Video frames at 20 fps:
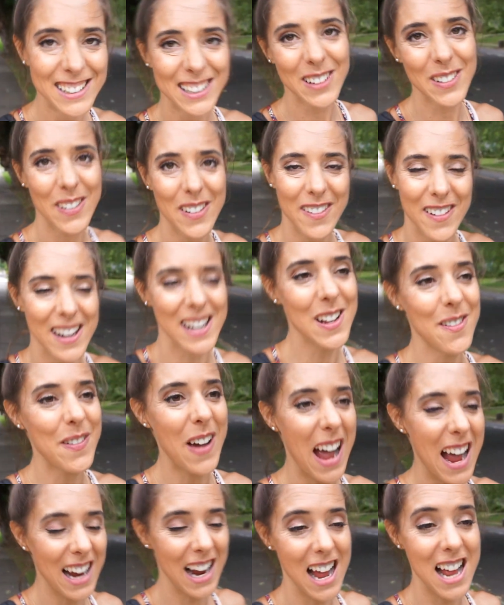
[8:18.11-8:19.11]
So we're running
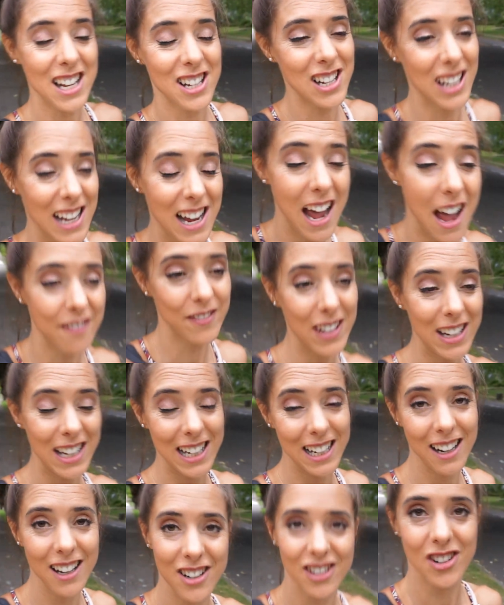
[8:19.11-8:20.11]
back. Actually, I haven't
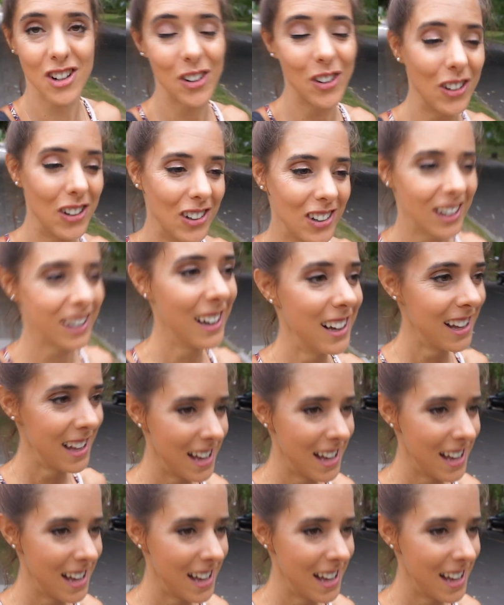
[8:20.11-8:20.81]
eaten lunch at all.